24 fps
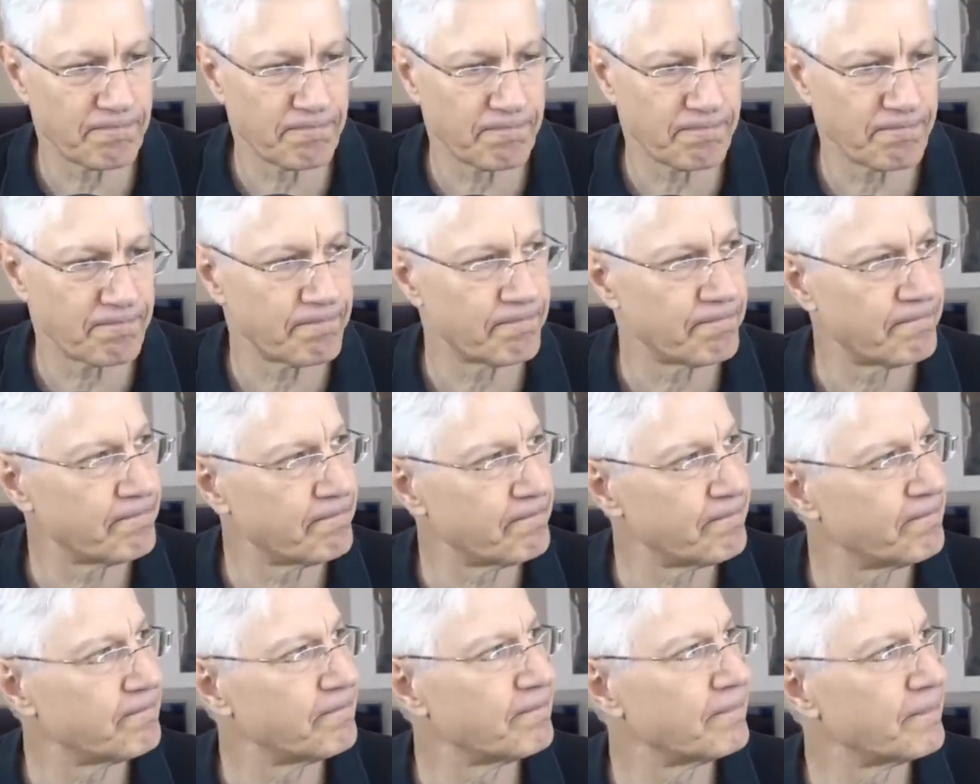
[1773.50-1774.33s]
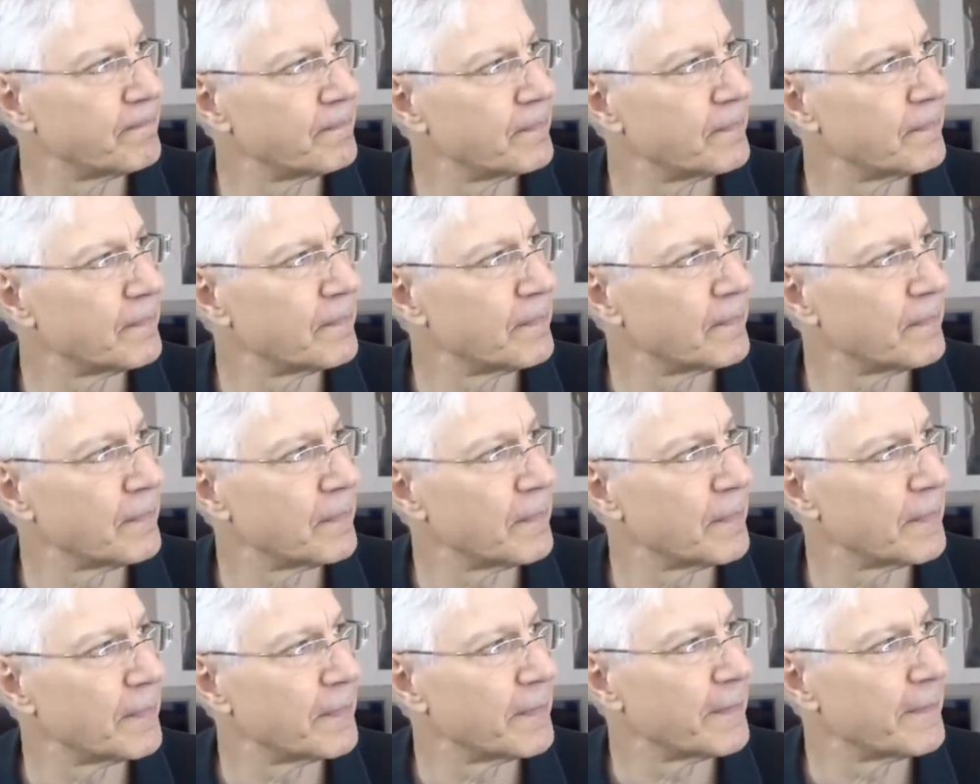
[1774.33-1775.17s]

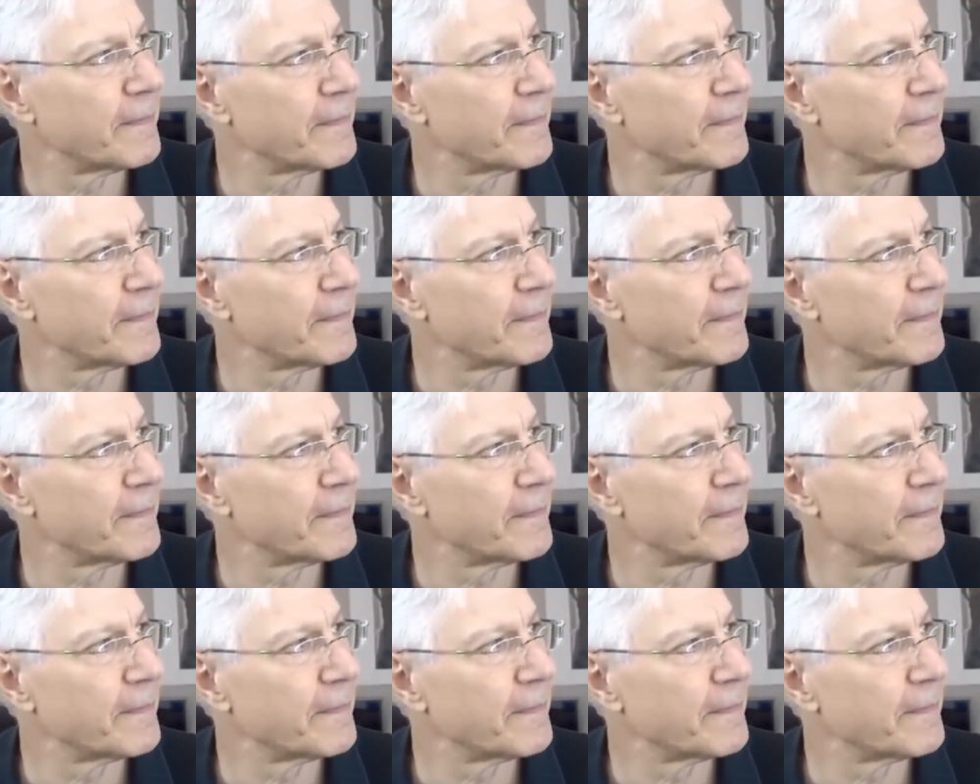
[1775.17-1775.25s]
Nobody speaks.